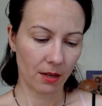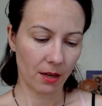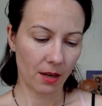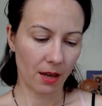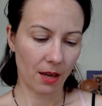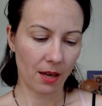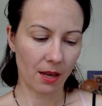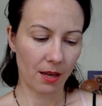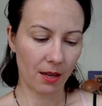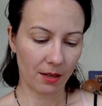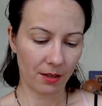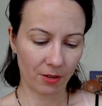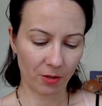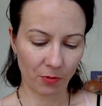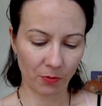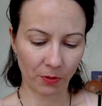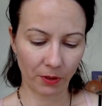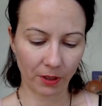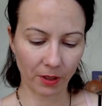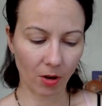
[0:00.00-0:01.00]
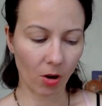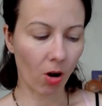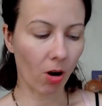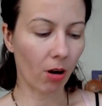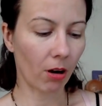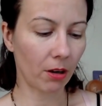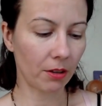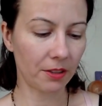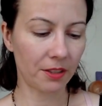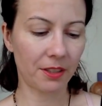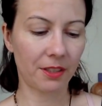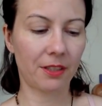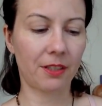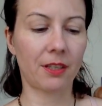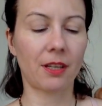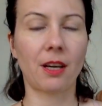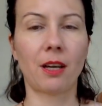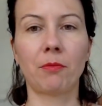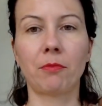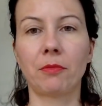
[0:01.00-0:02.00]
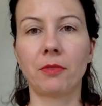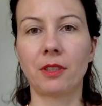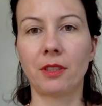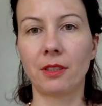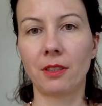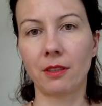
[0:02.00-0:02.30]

And because I'm,